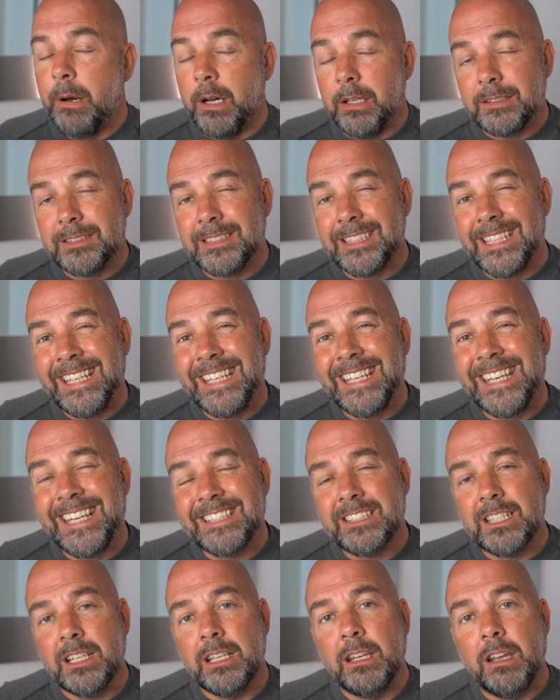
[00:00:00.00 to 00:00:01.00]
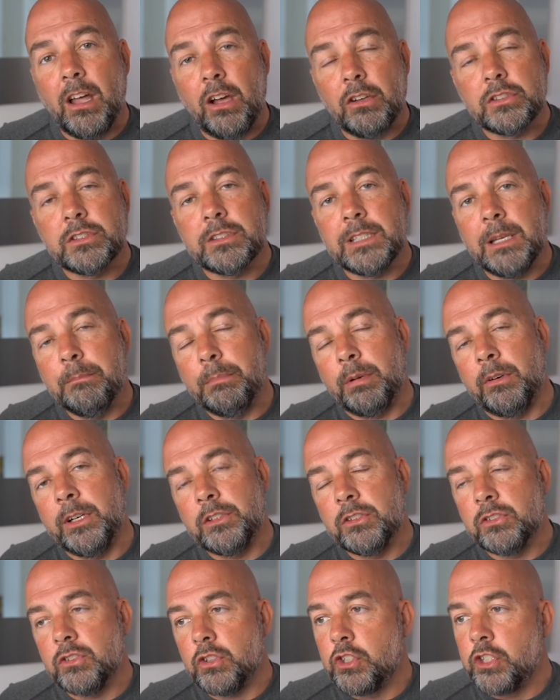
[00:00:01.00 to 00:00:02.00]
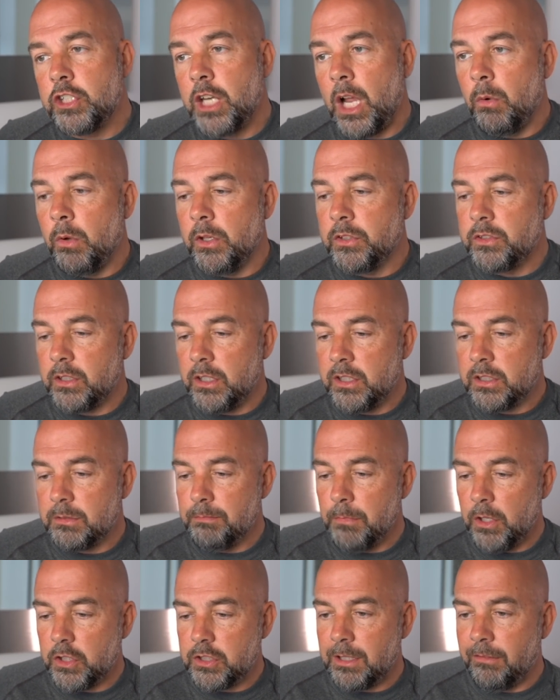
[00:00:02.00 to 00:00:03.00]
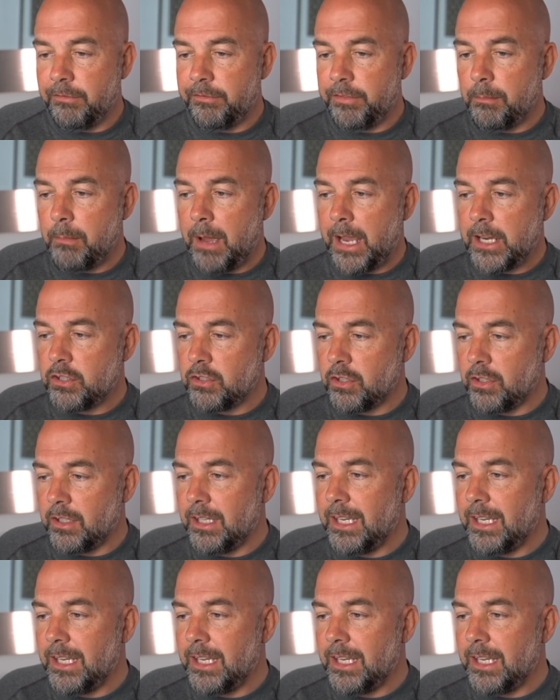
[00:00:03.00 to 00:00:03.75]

but it is a lot simpler. It doesn't show us as much information.